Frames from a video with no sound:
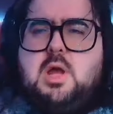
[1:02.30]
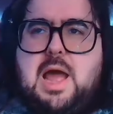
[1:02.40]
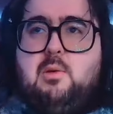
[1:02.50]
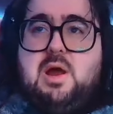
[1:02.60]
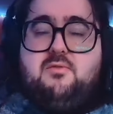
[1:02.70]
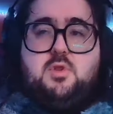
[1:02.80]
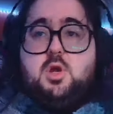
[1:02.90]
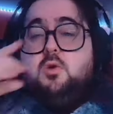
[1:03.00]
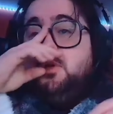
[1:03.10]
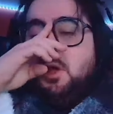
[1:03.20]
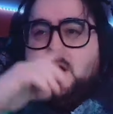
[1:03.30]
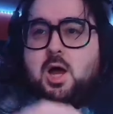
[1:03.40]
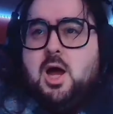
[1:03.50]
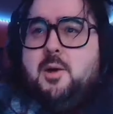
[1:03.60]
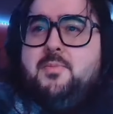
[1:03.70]
However, though.
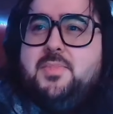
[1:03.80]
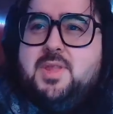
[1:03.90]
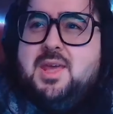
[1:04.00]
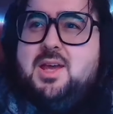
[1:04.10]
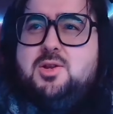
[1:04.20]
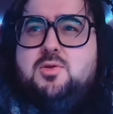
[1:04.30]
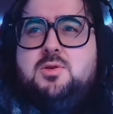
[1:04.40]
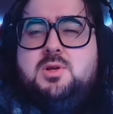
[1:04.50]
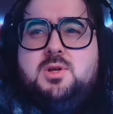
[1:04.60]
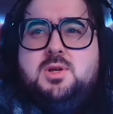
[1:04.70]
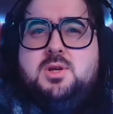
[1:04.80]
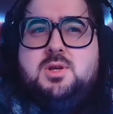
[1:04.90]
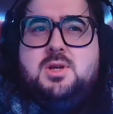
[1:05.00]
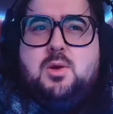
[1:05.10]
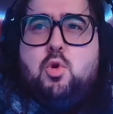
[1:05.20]
Yeah, dude.
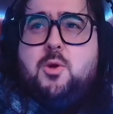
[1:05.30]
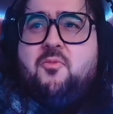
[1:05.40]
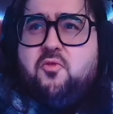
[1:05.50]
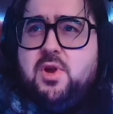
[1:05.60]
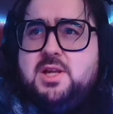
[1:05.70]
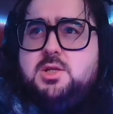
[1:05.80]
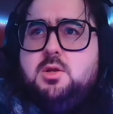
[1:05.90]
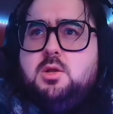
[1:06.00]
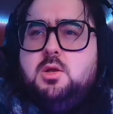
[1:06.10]
I woke up freezing.